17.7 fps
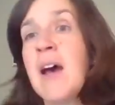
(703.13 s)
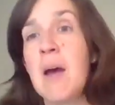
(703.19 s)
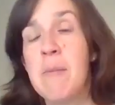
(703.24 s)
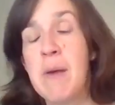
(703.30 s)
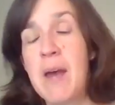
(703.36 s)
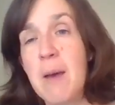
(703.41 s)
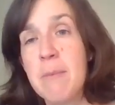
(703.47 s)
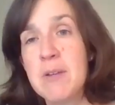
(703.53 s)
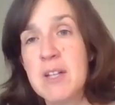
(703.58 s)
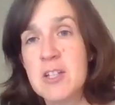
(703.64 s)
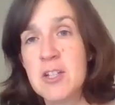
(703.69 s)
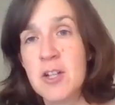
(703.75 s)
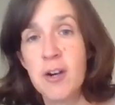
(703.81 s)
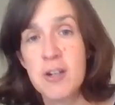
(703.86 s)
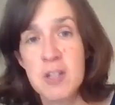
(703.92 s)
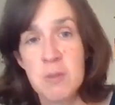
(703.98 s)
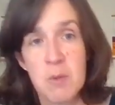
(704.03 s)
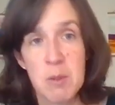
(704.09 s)
I'm happy to
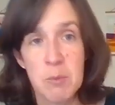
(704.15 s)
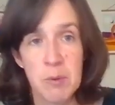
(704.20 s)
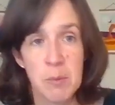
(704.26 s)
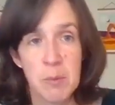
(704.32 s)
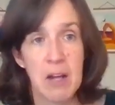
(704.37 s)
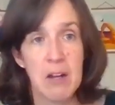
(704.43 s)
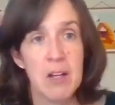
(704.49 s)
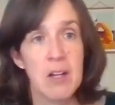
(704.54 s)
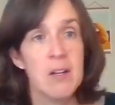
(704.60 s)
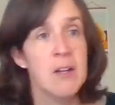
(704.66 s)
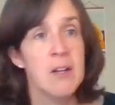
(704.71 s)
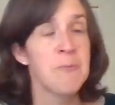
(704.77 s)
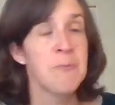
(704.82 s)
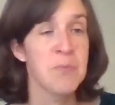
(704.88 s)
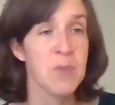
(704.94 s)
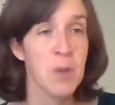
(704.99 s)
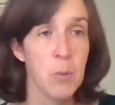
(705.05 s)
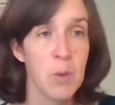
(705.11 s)
talk to people about it.
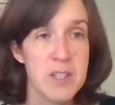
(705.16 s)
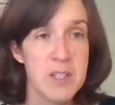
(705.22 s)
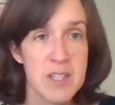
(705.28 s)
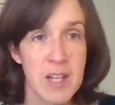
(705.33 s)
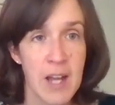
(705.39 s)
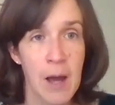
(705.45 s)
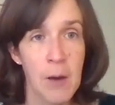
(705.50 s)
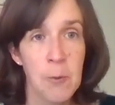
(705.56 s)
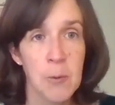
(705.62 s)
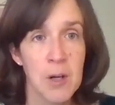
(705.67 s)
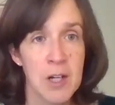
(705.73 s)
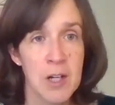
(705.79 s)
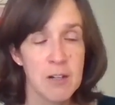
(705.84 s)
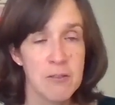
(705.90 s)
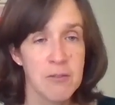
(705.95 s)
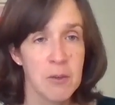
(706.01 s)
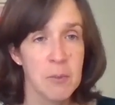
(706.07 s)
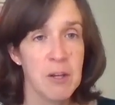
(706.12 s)
What's not
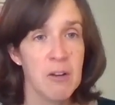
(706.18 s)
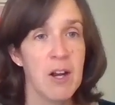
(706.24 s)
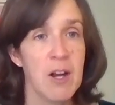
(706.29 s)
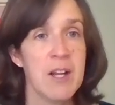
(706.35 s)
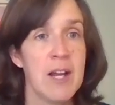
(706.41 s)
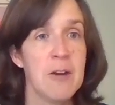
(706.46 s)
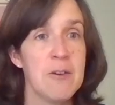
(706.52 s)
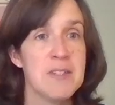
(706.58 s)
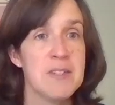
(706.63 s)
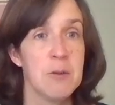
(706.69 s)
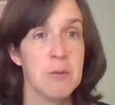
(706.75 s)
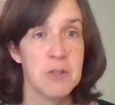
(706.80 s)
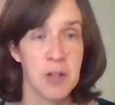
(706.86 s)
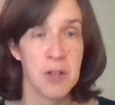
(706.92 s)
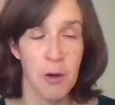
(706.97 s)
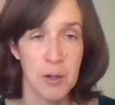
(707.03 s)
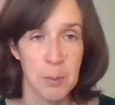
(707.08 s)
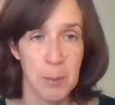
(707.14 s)
working for me right now is I don't
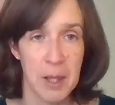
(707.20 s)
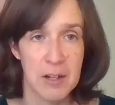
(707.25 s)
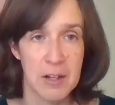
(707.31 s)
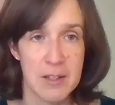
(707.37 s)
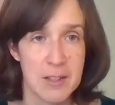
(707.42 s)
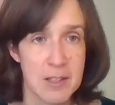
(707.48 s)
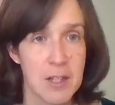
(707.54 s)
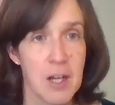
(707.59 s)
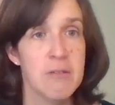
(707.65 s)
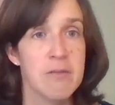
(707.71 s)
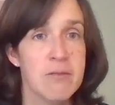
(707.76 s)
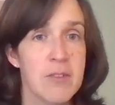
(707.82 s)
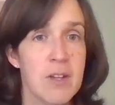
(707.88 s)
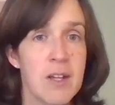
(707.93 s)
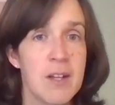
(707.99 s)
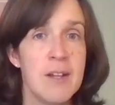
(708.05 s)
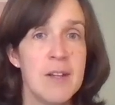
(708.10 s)
talk about it enough.